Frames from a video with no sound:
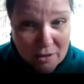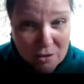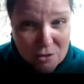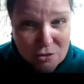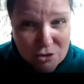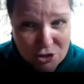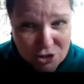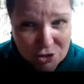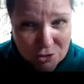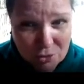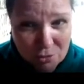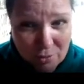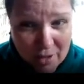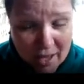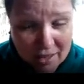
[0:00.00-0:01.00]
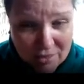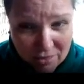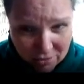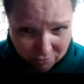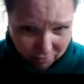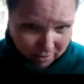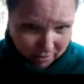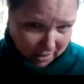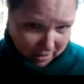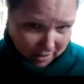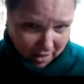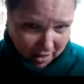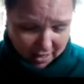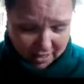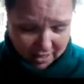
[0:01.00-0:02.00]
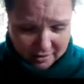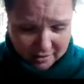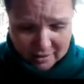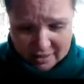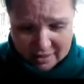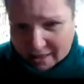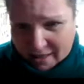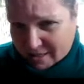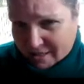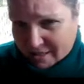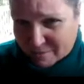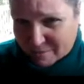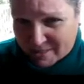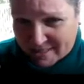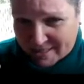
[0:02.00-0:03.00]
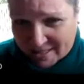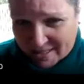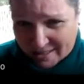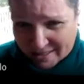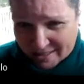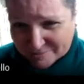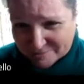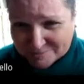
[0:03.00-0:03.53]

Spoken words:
2, and 3 on it. Kelly, did I miss anything?